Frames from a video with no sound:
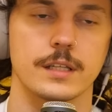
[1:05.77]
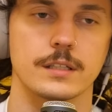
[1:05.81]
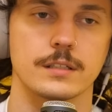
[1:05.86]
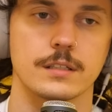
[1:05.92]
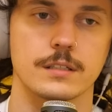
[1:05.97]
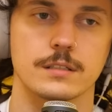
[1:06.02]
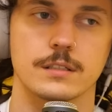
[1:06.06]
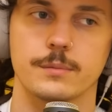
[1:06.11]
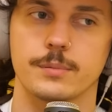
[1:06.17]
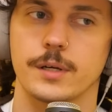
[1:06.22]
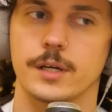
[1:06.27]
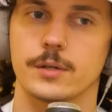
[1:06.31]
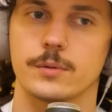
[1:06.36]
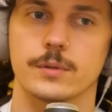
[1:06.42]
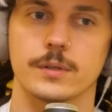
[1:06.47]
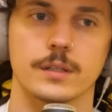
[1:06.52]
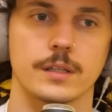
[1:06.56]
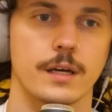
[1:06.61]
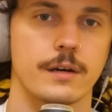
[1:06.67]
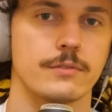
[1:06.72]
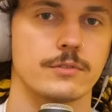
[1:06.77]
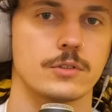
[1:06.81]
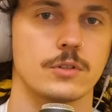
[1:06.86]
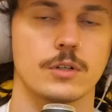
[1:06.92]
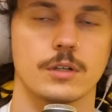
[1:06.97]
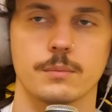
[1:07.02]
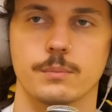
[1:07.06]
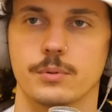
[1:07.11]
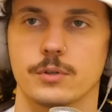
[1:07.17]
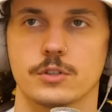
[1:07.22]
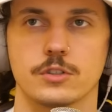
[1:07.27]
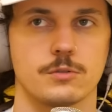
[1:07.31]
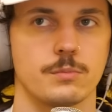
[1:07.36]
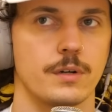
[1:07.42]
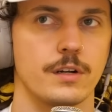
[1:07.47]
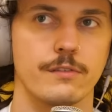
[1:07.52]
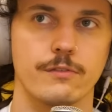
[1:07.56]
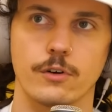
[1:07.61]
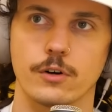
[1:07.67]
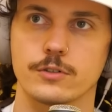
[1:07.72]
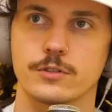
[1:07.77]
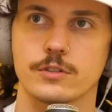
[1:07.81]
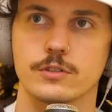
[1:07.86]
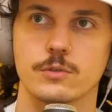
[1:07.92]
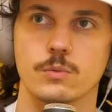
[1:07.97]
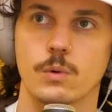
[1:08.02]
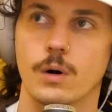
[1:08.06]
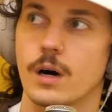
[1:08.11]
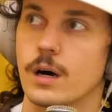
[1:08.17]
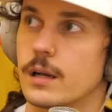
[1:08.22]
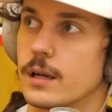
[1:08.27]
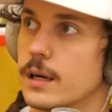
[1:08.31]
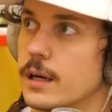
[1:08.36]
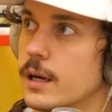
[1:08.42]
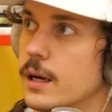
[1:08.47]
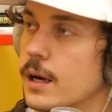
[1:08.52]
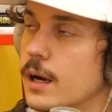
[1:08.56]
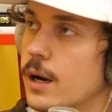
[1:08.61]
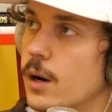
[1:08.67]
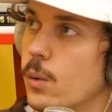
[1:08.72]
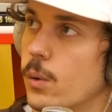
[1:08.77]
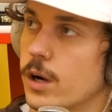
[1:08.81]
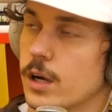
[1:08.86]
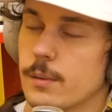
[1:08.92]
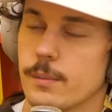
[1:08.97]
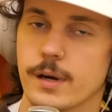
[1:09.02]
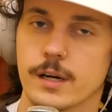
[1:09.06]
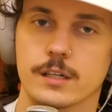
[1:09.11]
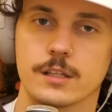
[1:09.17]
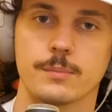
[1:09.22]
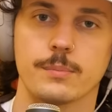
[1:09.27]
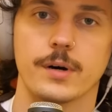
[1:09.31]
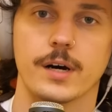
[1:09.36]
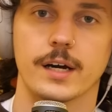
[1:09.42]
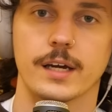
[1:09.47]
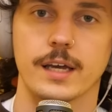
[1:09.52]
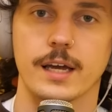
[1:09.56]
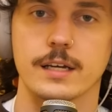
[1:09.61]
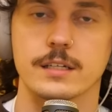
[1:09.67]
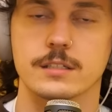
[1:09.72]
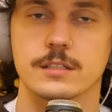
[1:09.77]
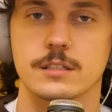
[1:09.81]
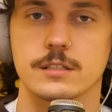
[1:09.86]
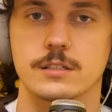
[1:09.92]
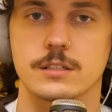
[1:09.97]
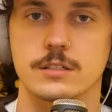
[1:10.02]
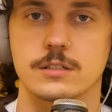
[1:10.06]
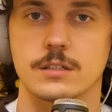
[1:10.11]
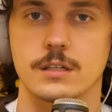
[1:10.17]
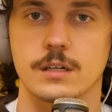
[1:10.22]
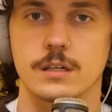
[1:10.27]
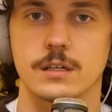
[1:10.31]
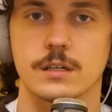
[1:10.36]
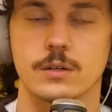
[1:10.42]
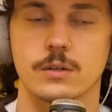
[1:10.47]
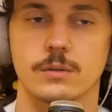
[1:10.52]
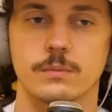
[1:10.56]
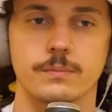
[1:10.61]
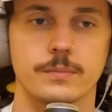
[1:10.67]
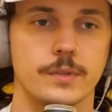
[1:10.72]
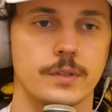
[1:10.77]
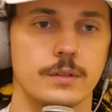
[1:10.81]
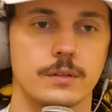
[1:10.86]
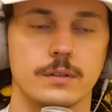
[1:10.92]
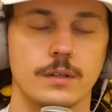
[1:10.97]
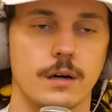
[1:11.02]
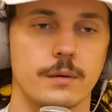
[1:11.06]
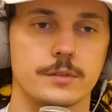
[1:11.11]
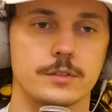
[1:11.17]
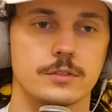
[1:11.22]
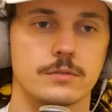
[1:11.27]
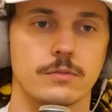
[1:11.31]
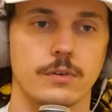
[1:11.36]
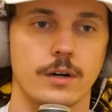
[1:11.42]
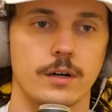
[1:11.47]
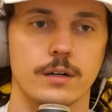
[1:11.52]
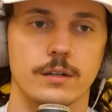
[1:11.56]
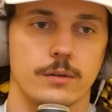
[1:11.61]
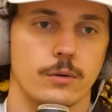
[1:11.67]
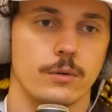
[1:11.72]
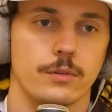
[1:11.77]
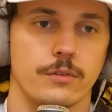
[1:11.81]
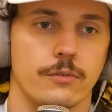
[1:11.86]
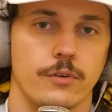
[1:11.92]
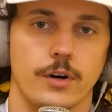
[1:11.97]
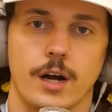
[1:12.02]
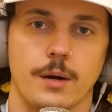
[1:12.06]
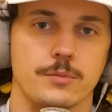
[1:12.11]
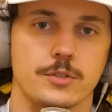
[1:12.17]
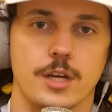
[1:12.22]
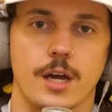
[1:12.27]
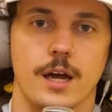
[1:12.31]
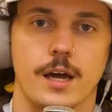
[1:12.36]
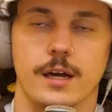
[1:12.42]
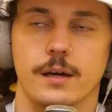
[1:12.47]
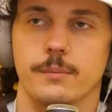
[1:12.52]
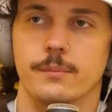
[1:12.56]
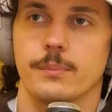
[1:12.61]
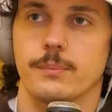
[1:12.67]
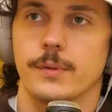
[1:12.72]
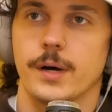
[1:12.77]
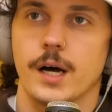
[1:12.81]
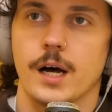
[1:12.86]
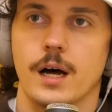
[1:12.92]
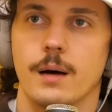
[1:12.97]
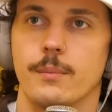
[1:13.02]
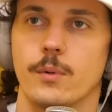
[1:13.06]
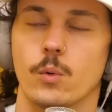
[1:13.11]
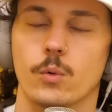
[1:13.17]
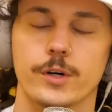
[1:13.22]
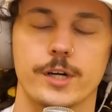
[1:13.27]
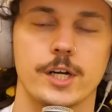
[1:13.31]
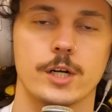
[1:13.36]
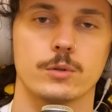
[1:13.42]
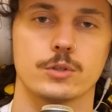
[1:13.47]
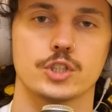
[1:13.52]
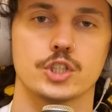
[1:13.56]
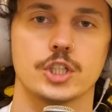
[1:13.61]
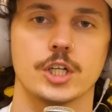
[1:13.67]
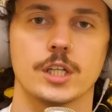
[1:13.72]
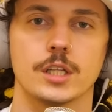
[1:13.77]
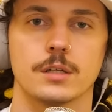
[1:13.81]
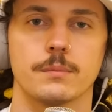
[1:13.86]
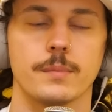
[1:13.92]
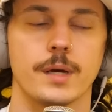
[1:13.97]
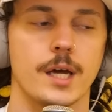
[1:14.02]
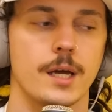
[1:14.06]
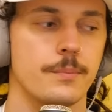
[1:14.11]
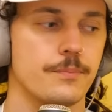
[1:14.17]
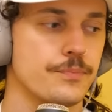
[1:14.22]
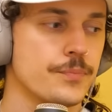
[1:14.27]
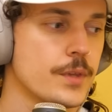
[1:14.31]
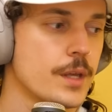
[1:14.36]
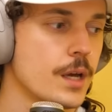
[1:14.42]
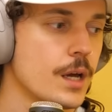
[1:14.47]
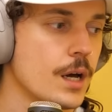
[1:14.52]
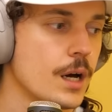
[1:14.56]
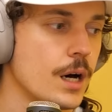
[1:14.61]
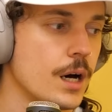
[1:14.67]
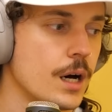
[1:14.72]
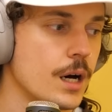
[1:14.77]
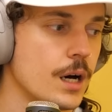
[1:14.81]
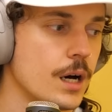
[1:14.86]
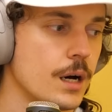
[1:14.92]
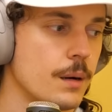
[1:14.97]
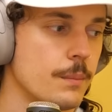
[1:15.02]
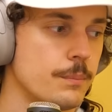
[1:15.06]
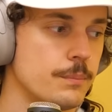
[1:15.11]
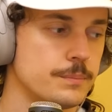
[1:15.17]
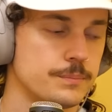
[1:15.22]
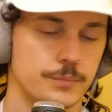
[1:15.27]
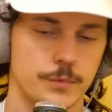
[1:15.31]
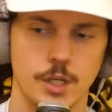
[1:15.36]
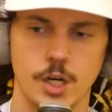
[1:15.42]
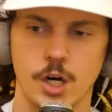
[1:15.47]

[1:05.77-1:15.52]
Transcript: It doesn't apply to real life, so you can push as many farts as you want. Welcome back to the podcast. This is the dumbest fun. I don't know what the fuck I'm saying, but we're here. We're chilling, man. I